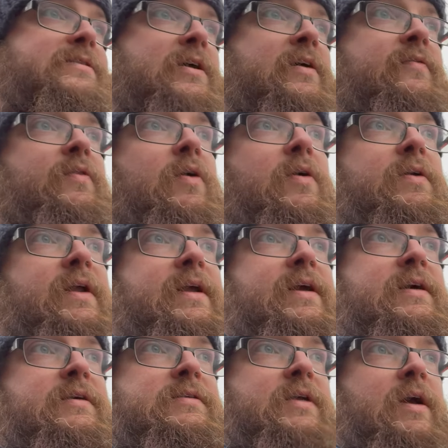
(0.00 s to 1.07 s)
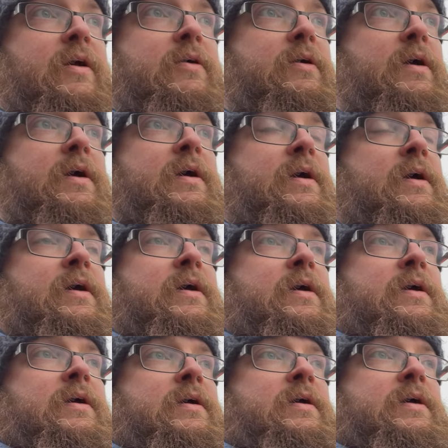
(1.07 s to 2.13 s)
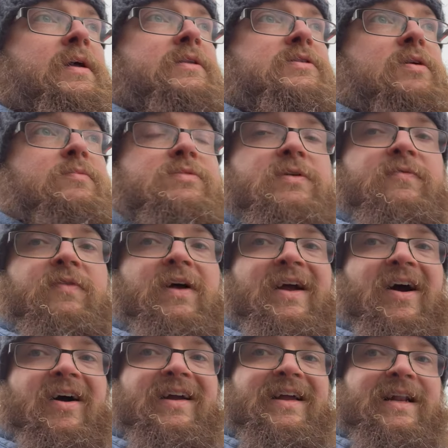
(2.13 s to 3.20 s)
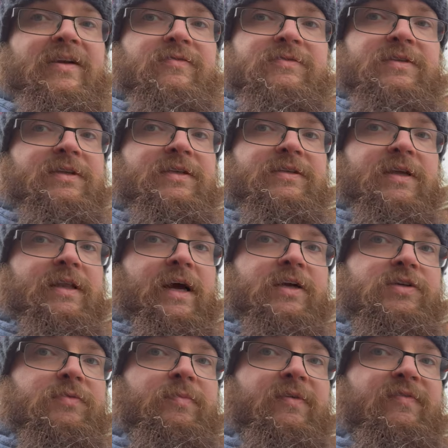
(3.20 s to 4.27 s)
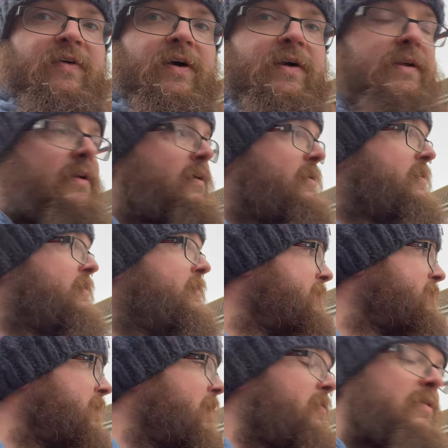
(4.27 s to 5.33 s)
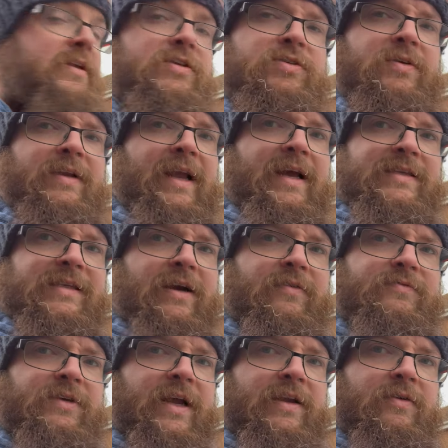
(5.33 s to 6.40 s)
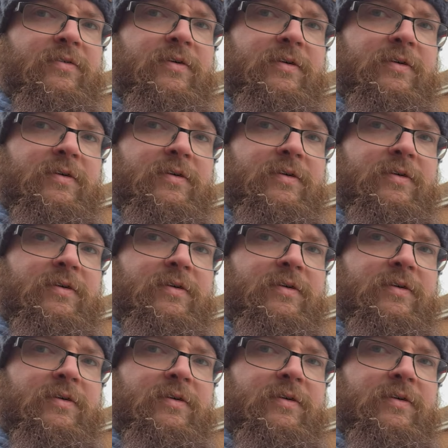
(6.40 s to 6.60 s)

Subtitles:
that I've got on here. So in terms of like height clearance and things like that, it should be fine. So this should get us out of jail.